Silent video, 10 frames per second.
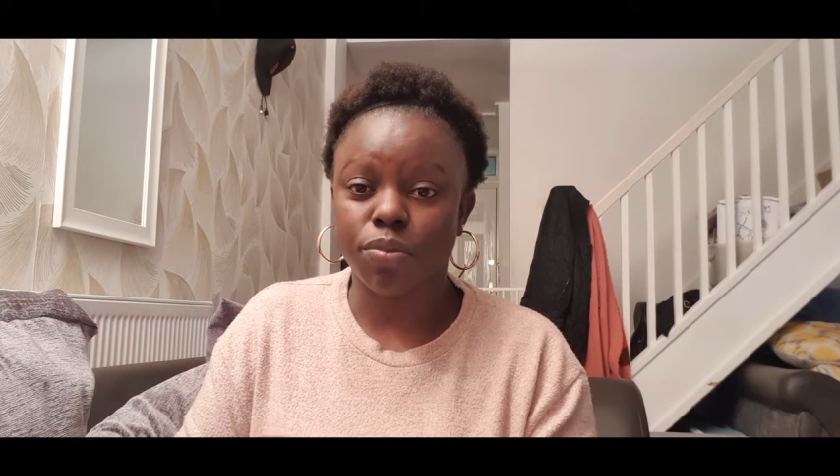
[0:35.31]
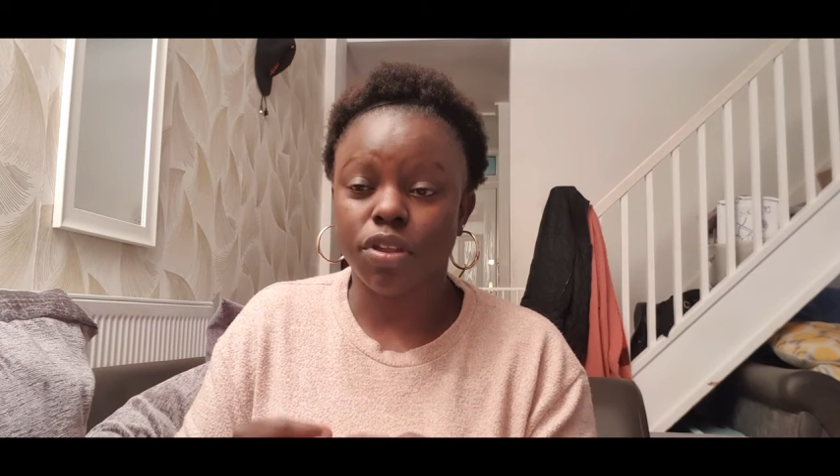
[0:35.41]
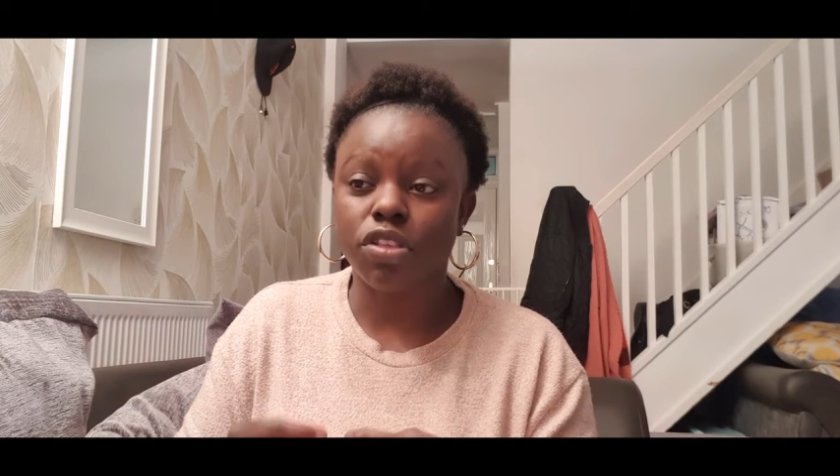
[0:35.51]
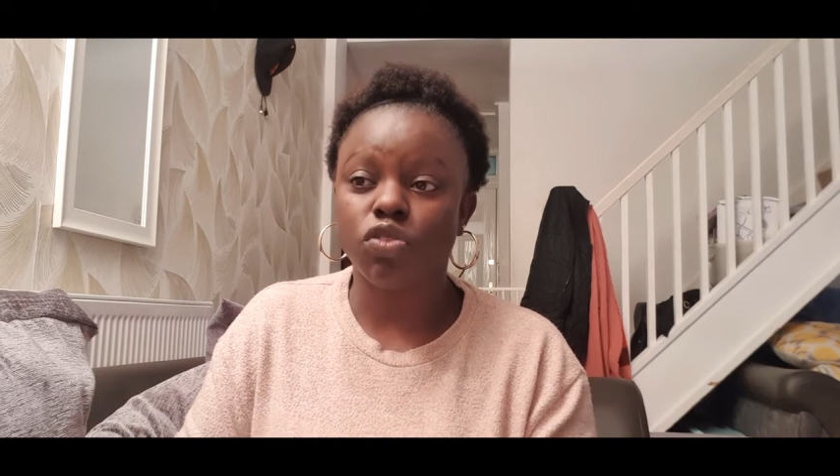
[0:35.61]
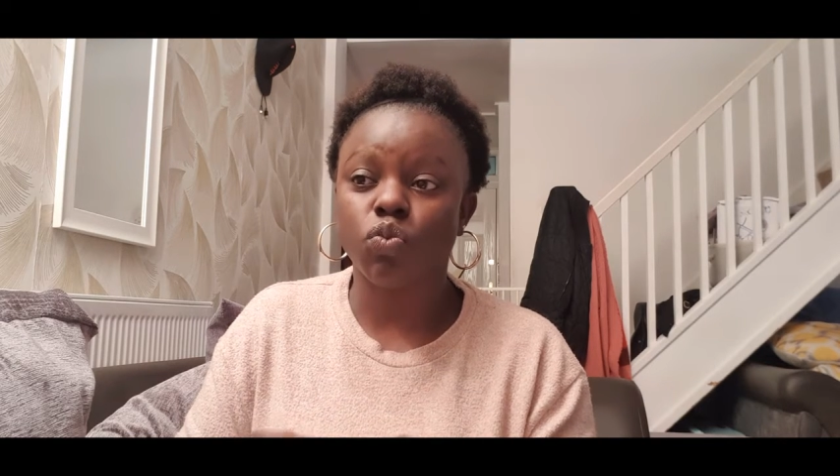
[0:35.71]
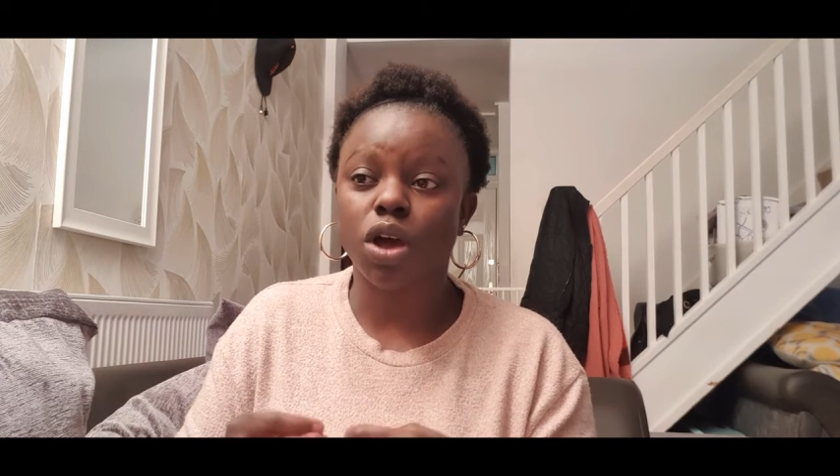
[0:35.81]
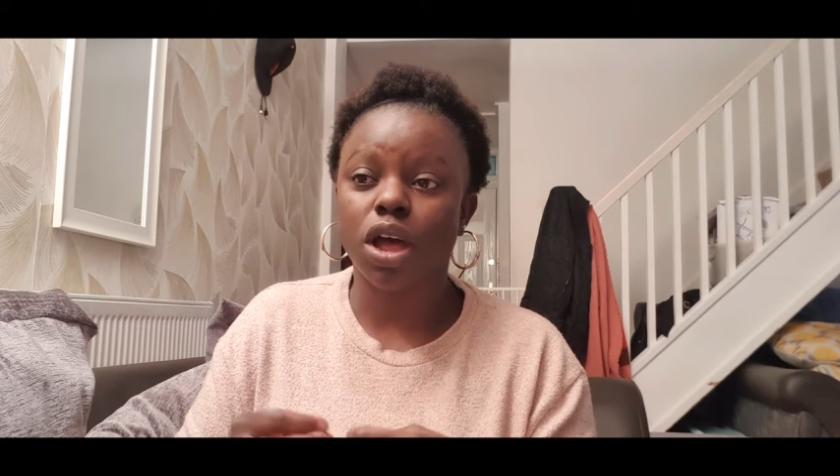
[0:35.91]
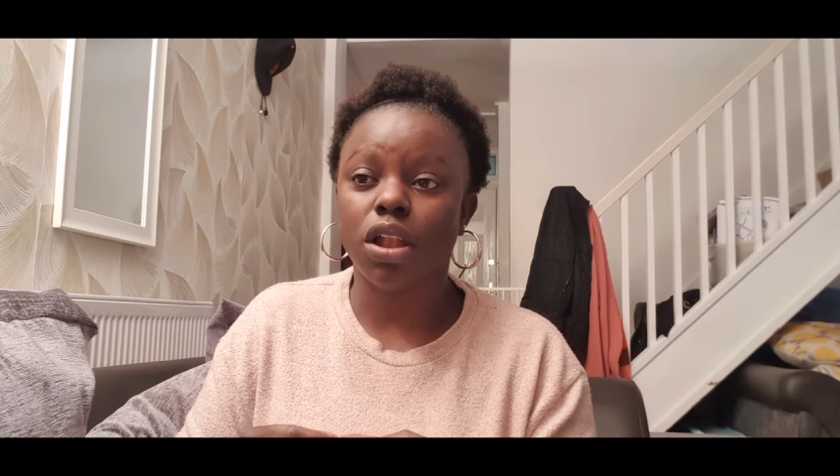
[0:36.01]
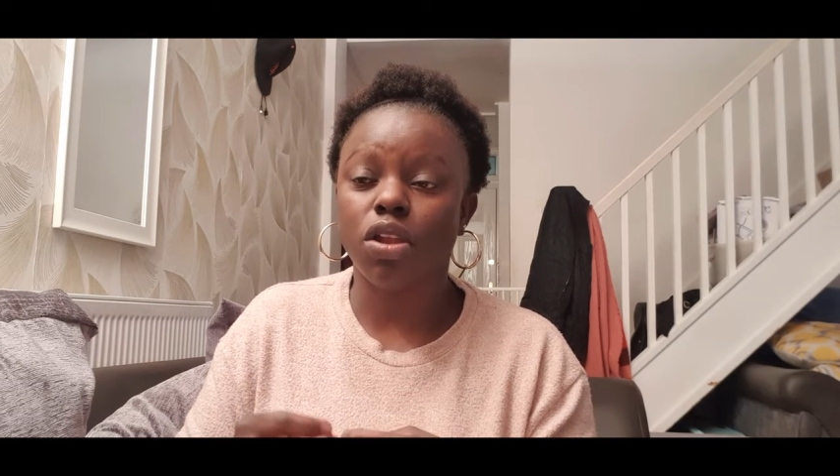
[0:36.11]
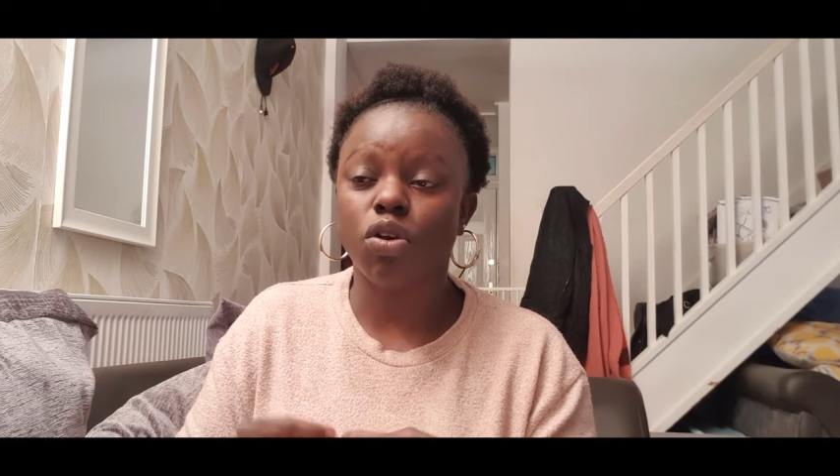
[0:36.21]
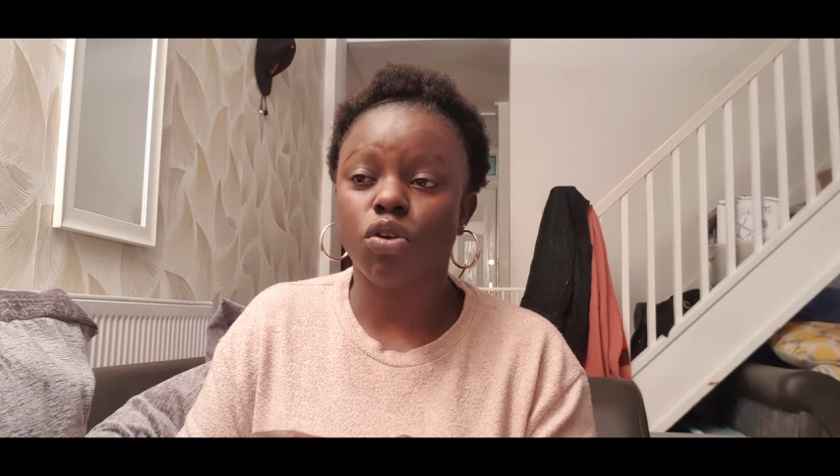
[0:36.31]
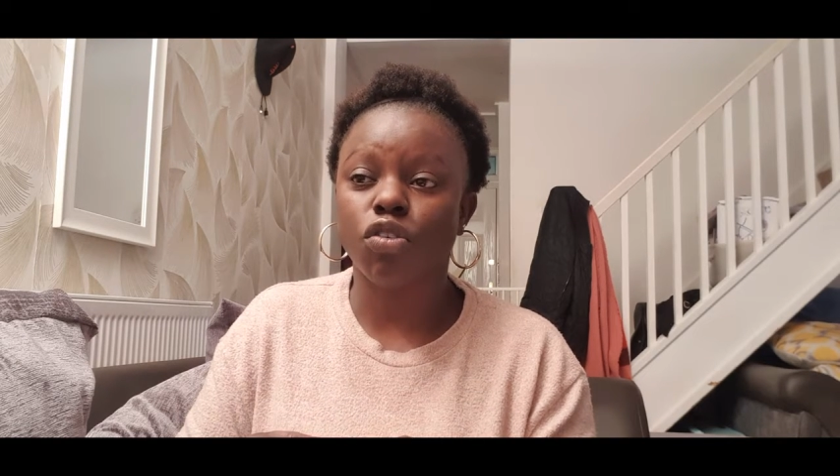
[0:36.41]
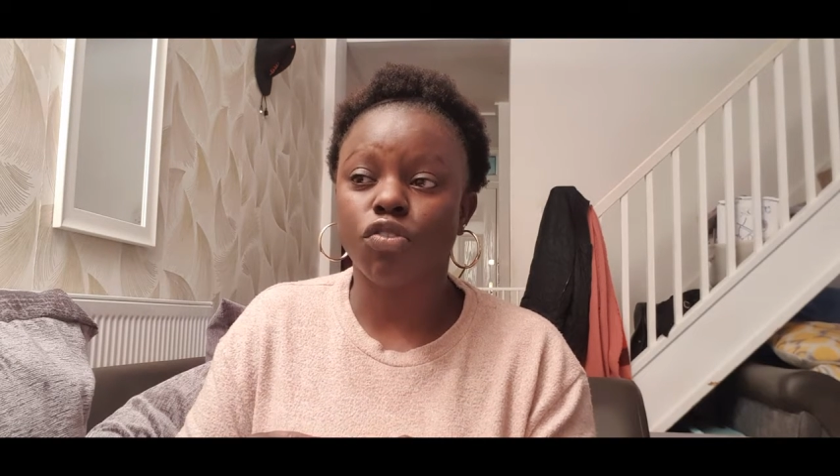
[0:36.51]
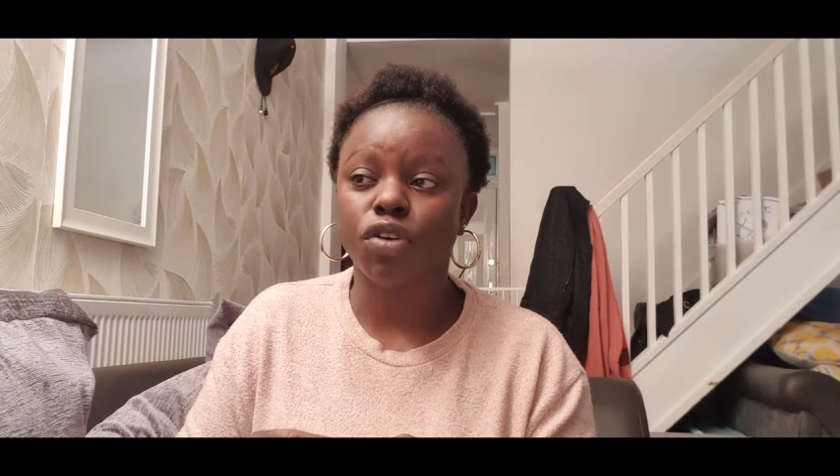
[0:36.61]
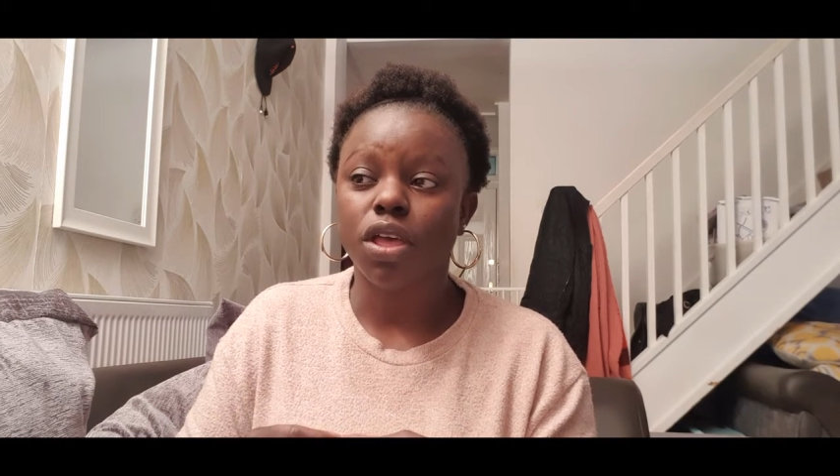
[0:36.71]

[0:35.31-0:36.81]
This is why a lot of